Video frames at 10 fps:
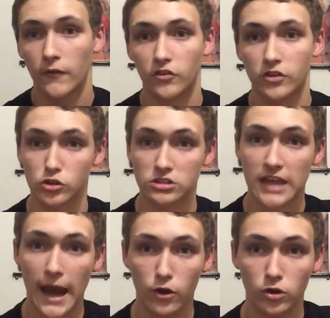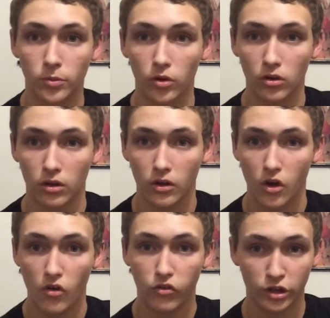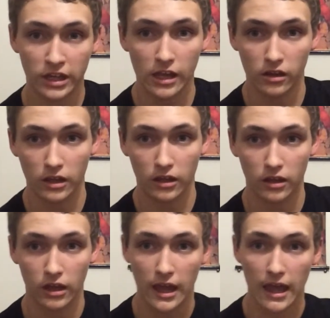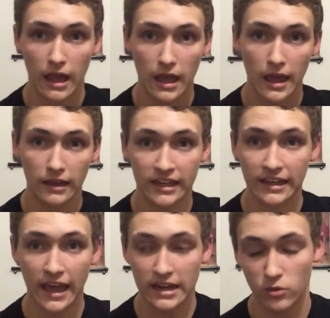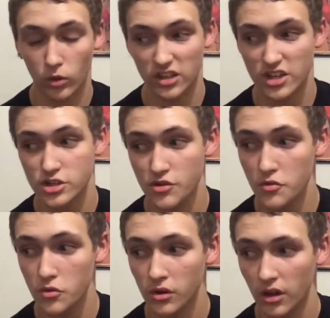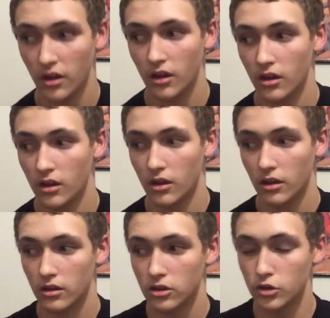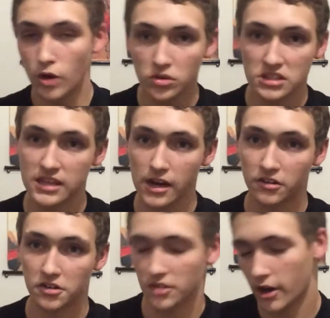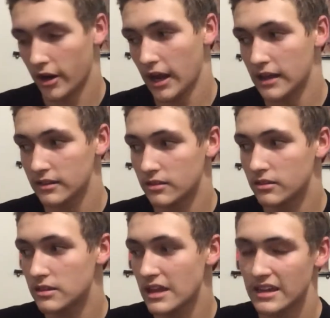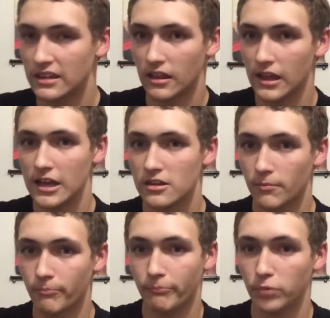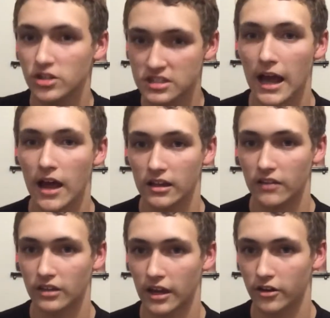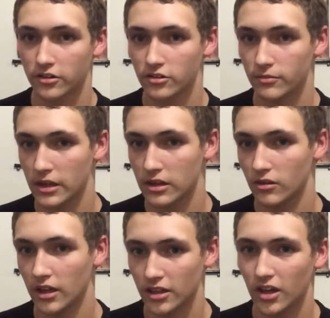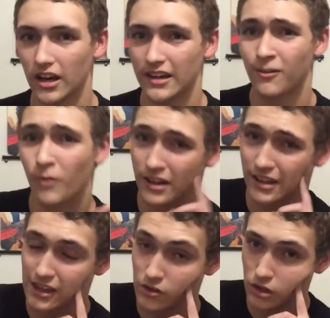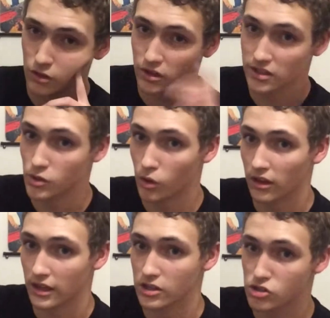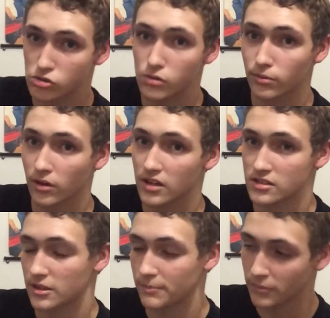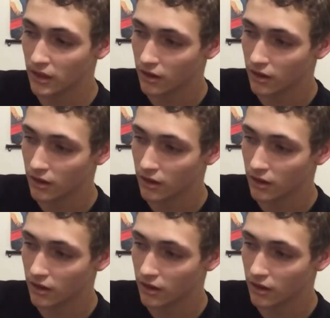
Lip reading: feel terrible for killing like anyone, because you know these characters, all right, and the personality of the characters make you like, oh, I don't want to kill you because you are like super awesome.